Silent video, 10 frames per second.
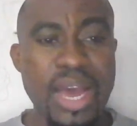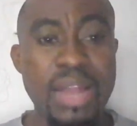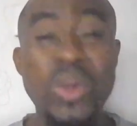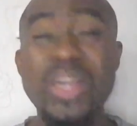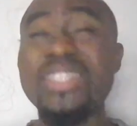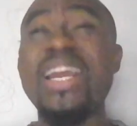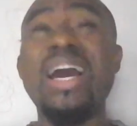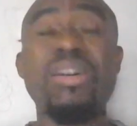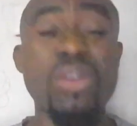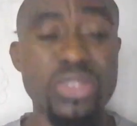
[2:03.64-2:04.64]
located
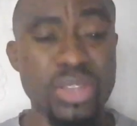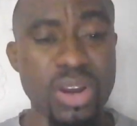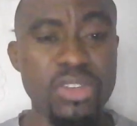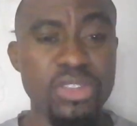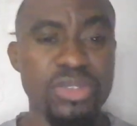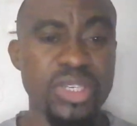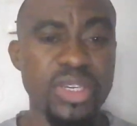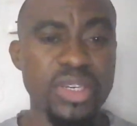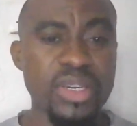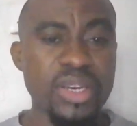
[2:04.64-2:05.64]
across the country,
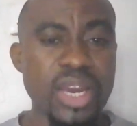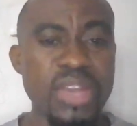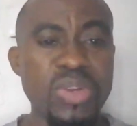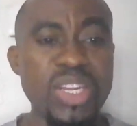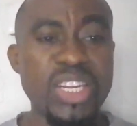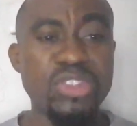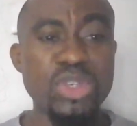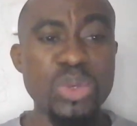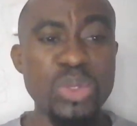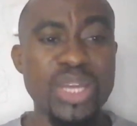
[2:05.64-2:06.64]
and you need a
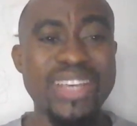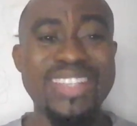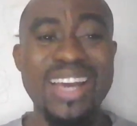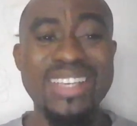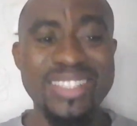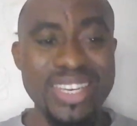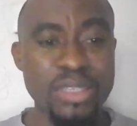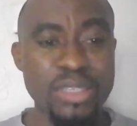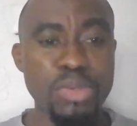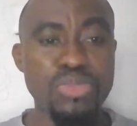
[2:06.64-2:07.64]
tool that is
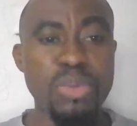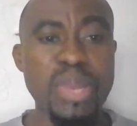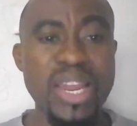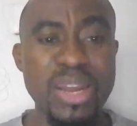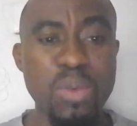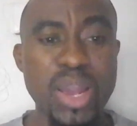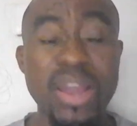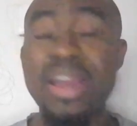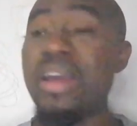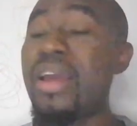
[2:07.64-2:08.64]
accessible from
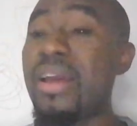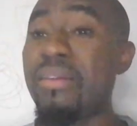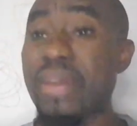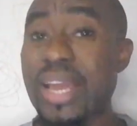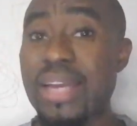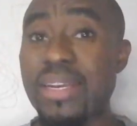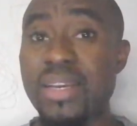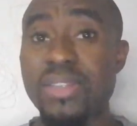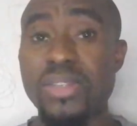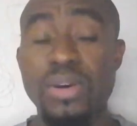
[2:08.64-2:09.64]
anywhere,
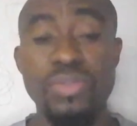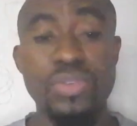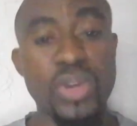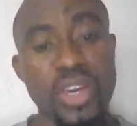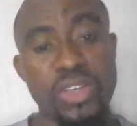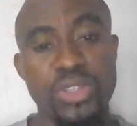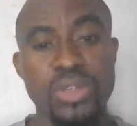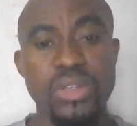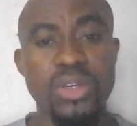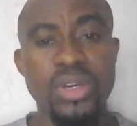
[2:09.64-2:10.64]
regardless of
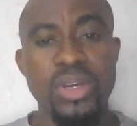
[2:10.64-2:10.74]
location.